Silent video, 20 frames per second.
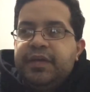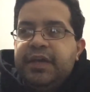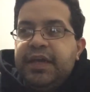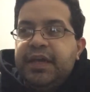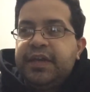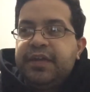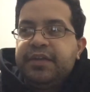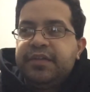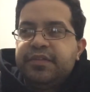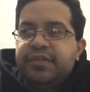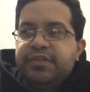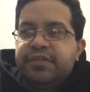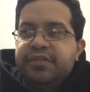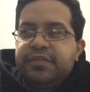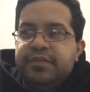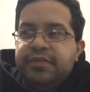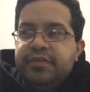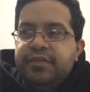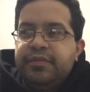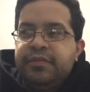It is
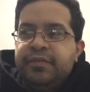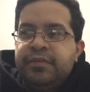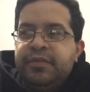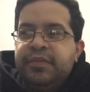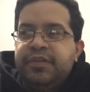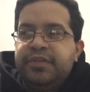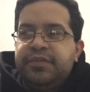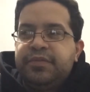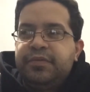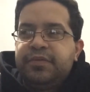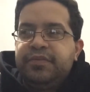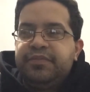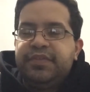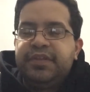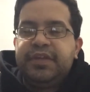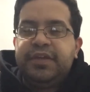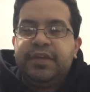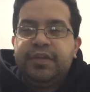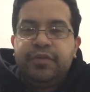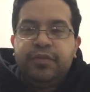the sort of
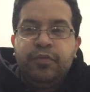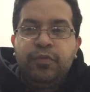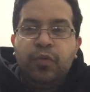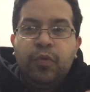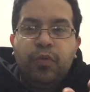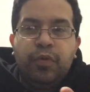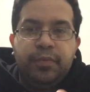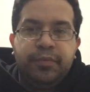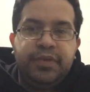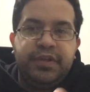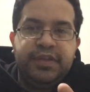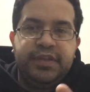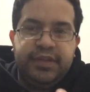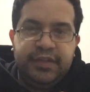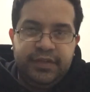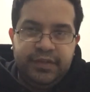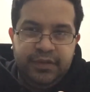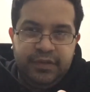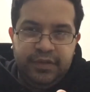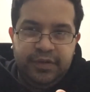the enormity
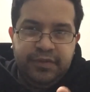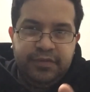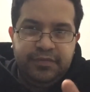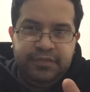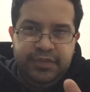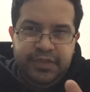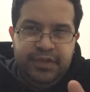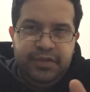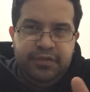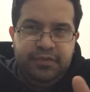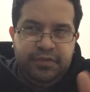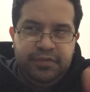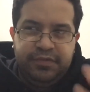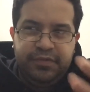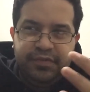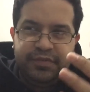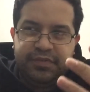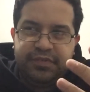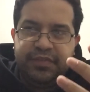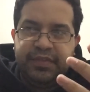of the
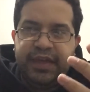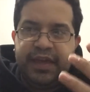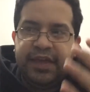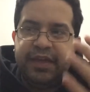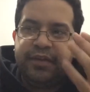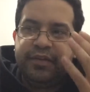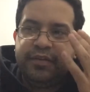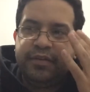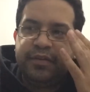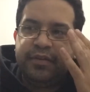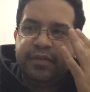universe that